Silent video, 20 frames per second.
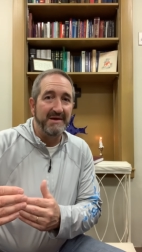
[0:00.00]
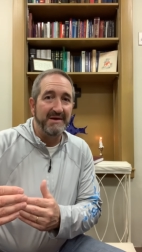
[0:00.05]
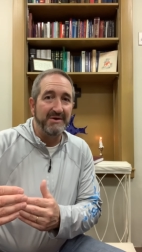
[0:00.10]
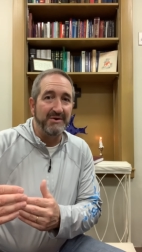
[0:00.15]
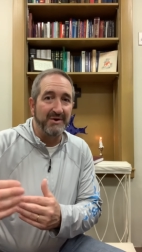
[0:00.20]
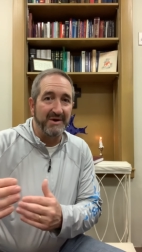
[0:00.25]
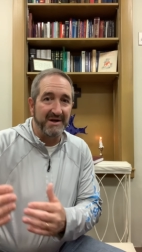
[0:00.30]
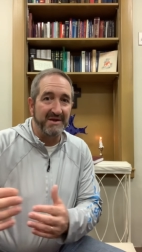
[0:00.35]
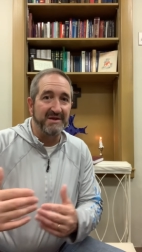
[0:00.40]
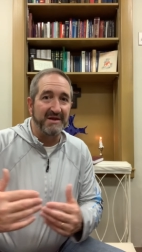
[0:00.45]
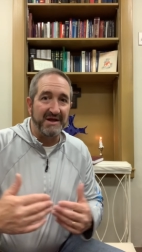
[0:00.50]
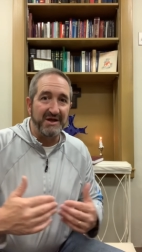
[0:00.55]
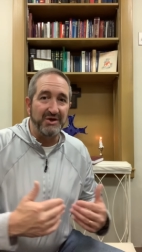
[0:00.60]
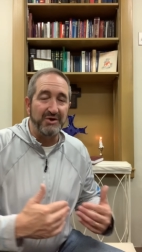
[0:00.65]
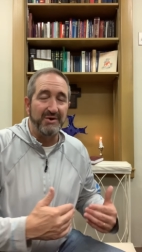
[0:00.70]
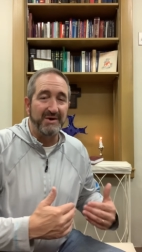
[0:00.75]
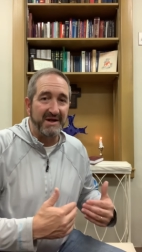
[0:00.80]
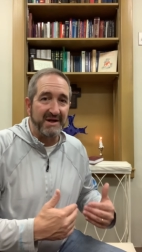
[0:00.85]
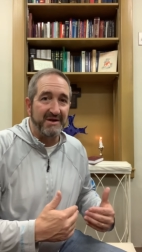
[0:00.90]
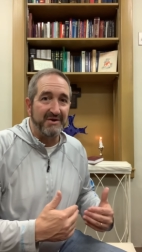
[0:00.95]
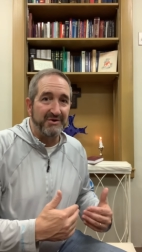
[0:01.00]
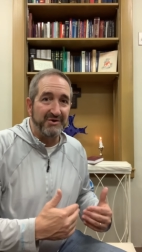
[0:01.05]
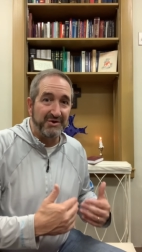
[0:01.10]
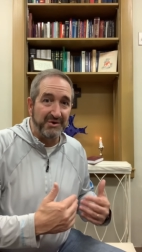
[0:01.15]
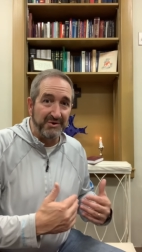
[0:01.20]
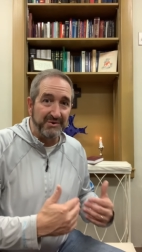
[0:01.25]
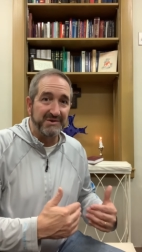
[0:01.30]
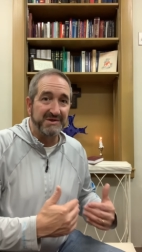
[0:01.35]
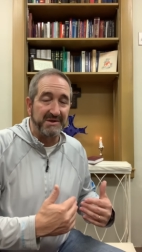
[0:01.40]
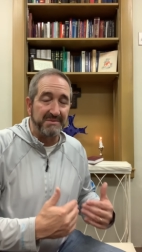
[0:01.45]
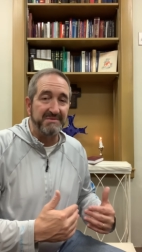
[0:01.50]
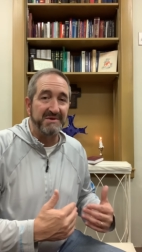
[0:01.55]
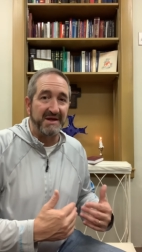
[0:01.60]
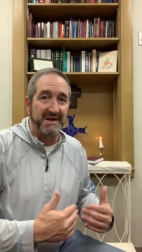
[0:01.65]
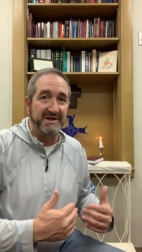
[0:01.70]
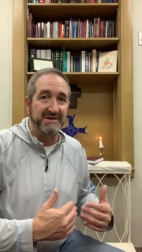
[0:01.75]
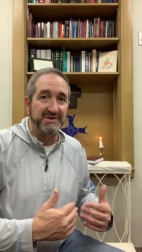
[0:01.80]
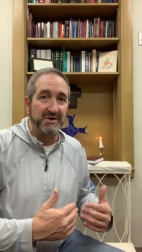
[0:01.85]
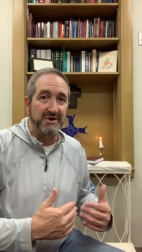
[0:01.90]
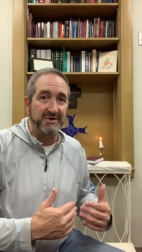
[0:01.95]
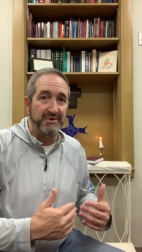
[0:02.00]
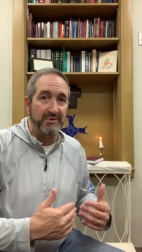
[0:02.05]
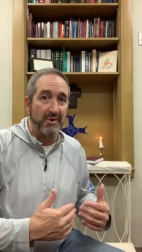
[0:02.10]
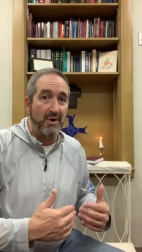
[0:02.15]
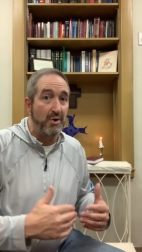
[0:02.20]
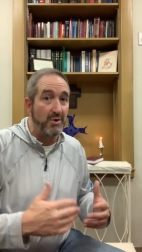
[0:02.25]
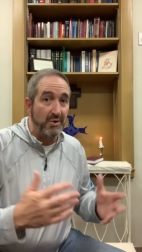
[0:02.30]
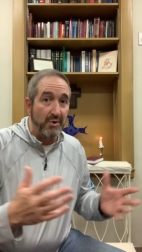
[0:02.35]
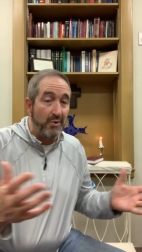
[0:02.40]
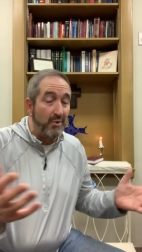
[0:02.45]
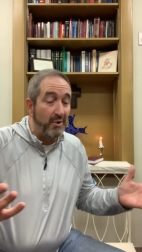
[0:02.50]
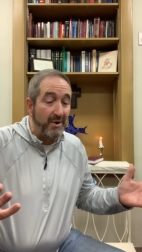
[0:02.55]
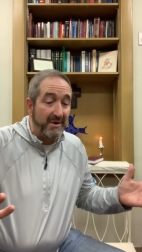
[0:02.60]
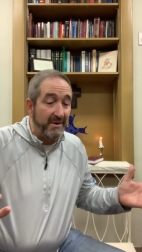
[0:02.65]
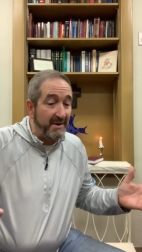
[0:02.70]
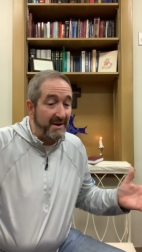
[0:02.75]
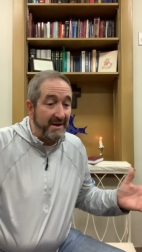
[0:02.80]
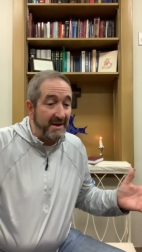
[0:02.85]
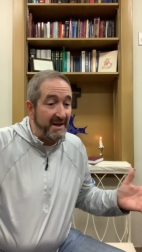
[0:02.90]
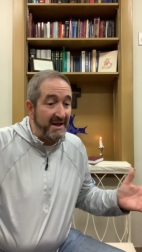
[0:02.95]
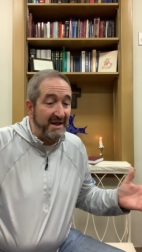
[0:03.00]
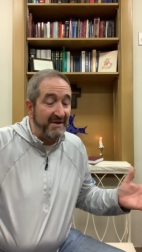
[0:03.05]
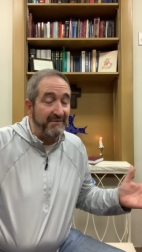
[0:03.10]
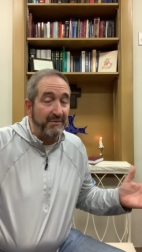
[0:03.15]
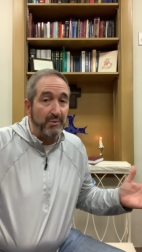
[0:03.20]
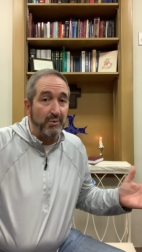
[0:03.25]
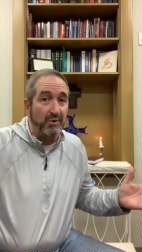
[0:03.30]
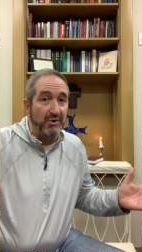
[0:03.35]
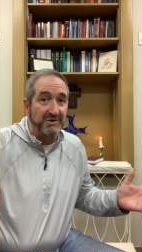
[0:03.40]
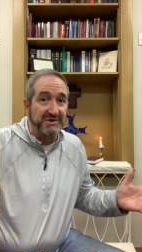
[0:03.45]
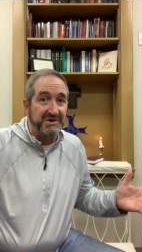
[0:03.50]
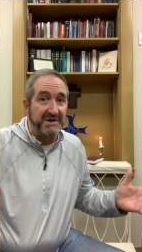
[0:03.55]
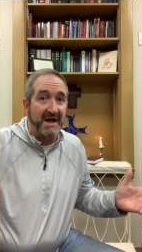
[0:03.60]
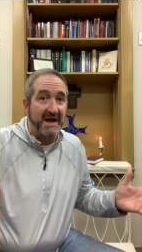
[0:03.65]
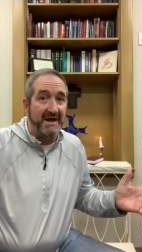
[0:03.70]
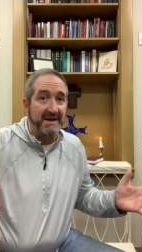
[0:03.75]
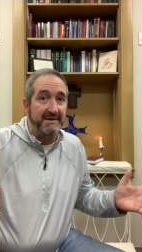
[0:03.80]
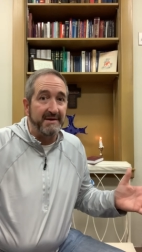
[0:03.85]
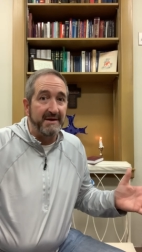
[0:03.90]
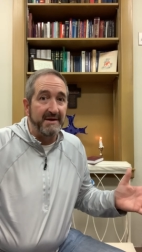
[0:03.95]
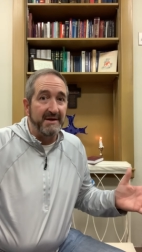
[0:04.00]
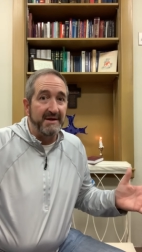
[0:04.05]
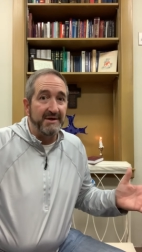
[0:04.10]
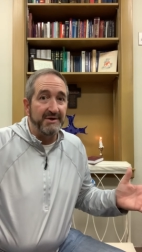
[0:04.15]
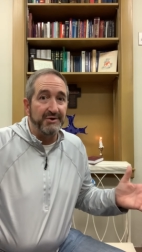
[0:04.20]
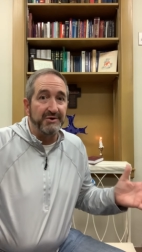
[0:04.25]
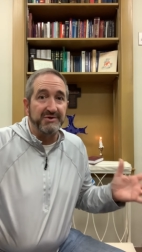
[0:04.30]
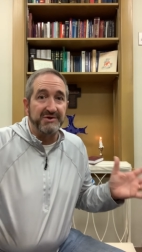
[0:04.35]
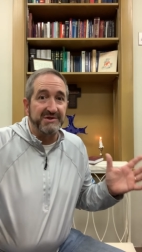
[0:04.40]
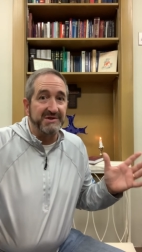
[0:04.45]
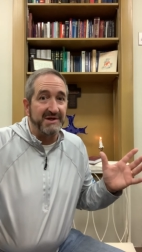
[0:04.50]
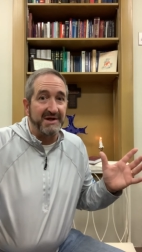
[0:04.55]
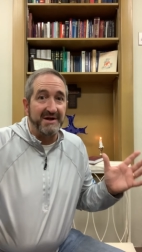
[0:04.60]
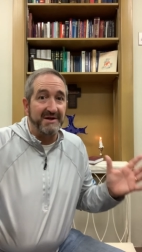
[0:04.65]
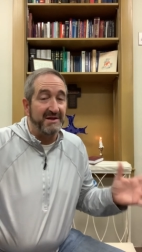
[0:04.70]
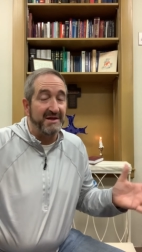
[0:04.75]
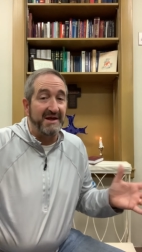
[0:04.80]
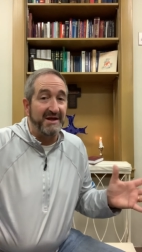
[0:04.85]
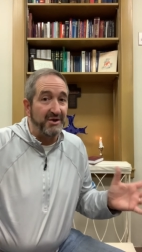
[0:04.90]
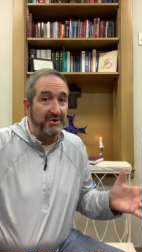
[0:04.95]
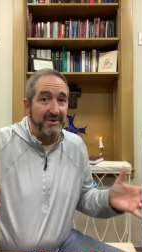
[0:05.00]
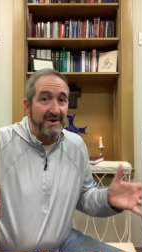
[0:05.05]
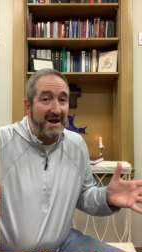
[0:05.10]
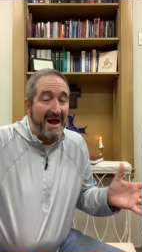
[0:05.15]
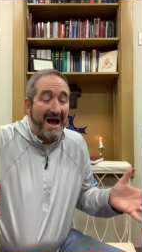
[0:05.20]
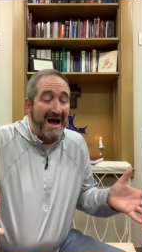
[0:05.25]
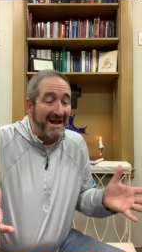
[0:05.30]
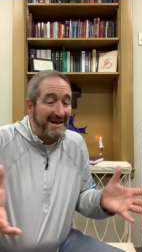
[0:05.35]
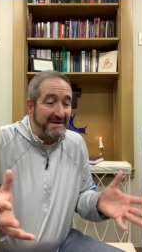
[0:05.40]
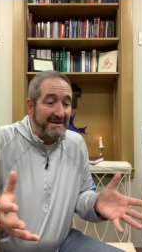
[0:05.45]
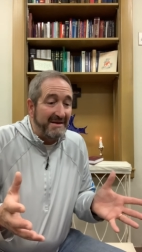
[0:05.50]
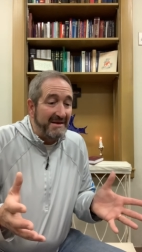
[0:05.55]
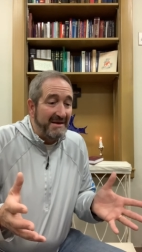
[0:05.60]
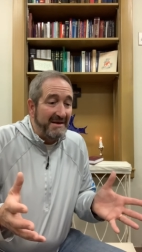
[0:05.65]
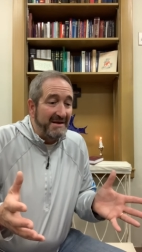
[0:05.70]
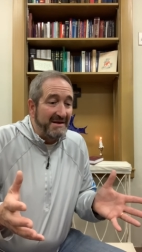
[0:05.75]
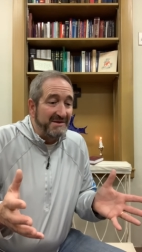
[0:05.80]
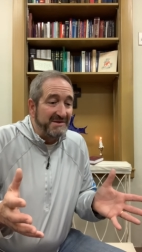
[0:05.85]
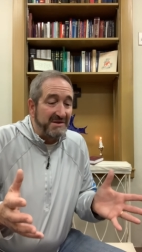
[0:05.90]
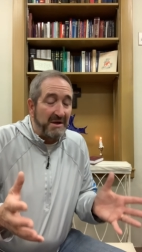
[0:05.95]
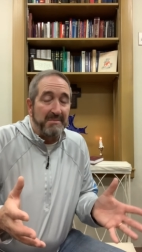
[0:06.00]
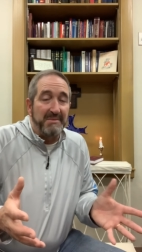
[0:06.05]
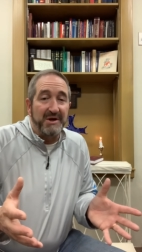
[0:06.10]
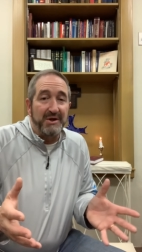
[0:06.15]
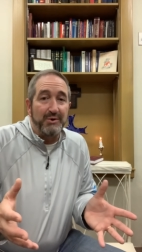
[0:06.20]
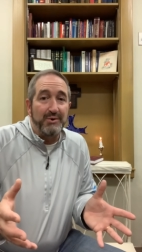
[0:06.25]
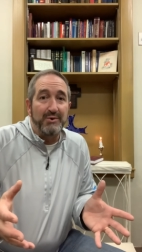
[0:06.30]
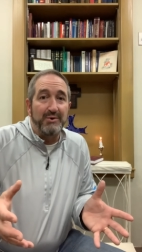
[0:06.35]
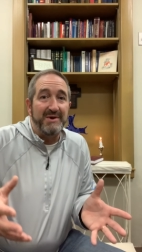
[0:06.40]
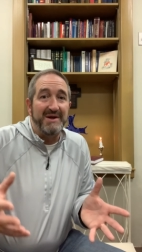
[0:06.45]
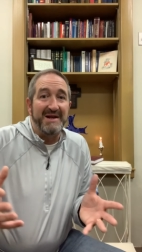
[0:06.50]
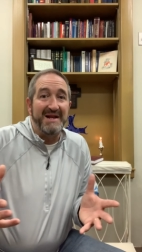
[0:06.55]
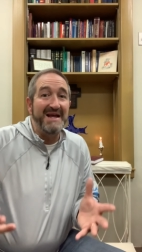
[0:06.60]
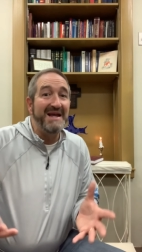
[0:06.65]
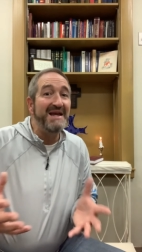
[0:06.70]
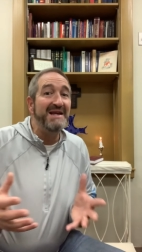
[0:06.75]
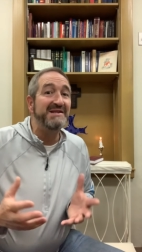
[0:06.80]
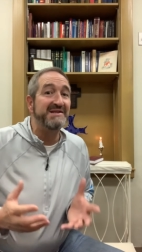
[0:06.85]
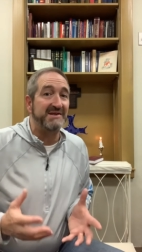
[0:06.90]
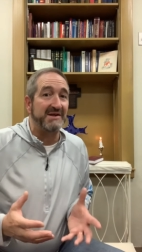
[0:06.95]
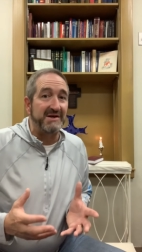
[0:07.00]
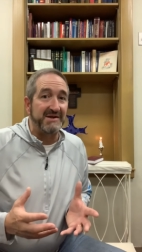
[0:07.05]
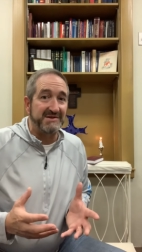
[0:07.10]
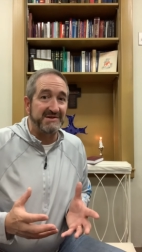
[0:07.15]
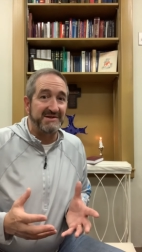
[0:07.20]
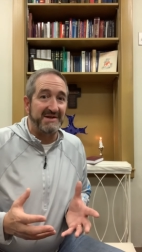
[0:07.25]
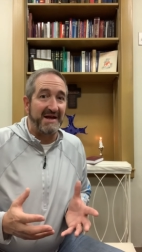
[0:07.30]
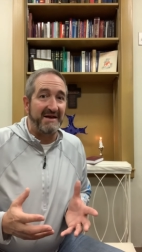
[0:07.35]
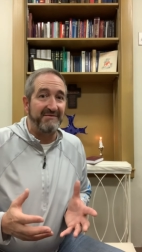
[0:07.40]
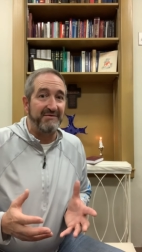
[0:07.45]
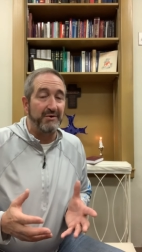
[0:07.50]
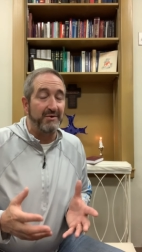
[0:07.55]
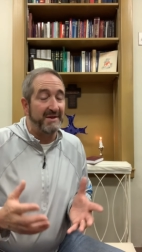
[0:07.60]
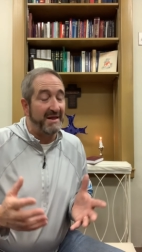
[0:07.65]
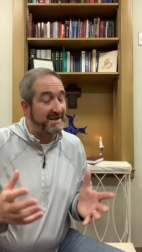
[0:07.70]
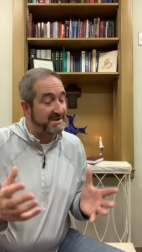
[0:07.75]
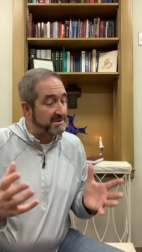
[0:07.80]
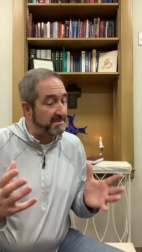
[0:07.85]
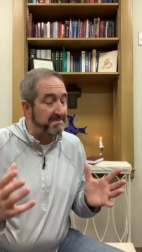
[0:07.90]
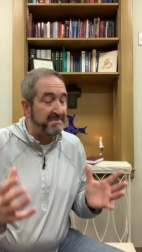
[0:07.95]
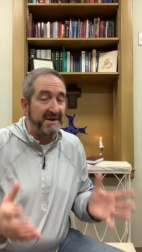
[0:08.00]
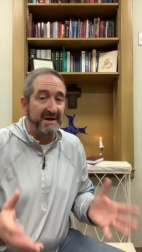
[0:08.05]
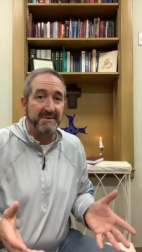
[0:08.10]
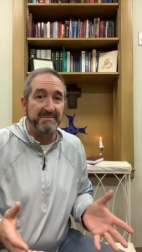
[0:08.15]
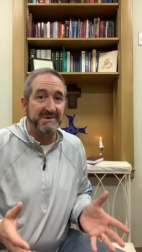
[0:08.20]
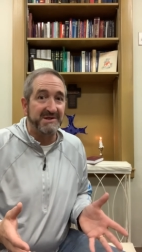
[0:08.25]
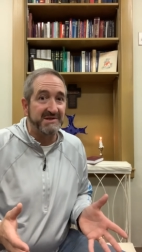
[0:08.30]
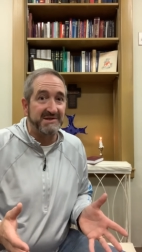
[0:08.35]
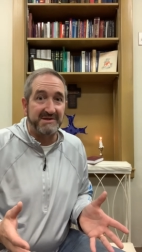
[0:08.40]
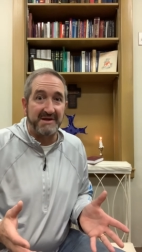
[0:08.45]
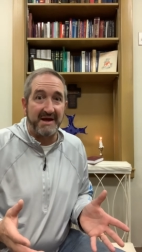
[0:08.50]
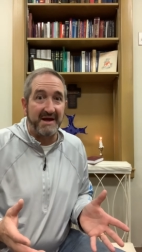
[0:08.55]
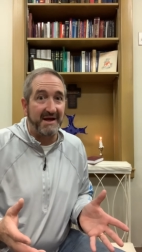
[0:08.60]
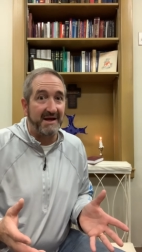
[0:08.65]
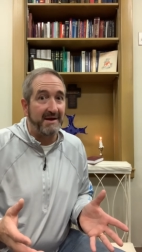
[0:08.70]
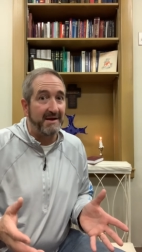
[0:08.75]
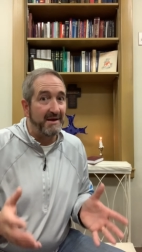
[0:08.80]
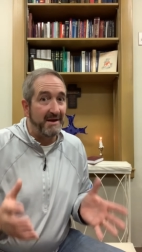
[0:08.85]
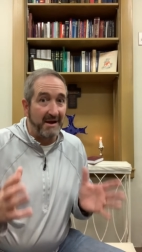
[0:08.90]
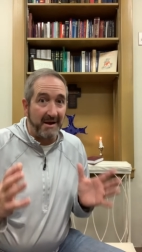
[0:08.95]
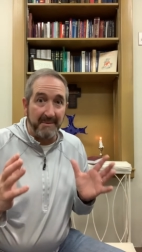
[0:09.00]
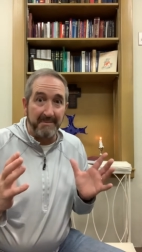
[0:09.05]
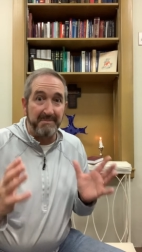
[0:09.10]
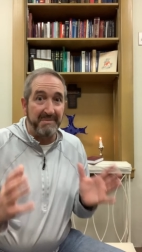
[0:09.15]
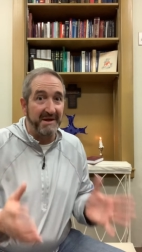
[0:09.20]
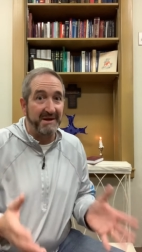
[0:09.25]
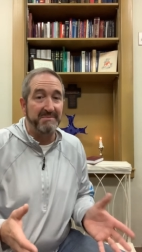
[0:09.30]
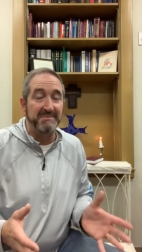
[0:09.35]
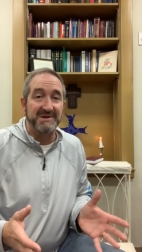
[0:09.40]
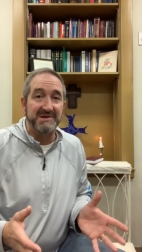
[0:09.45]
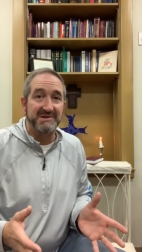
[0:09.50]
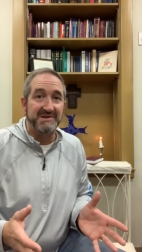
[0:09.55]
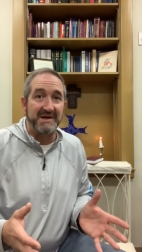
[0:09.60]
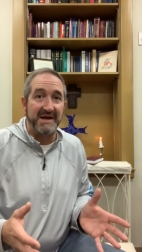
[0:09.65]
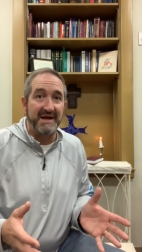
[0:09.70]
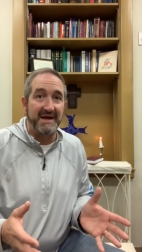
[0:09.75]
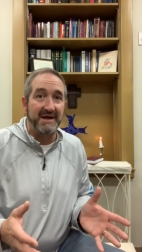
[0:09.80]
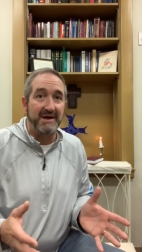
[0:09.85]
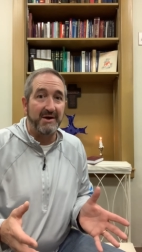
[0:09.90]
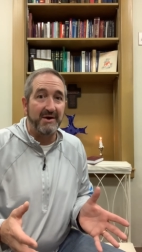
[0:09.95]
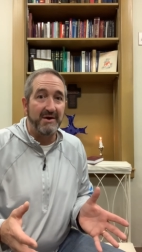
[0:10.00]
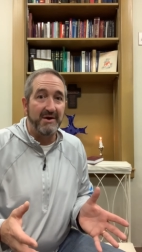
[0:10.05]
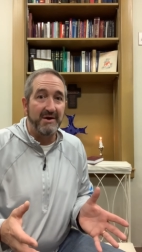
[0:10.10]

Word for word: You're going to think you can do some things on your own, or even worse yet, you're just going to think you're not somebody who needs a savior. And that's a big mistake, a big mistake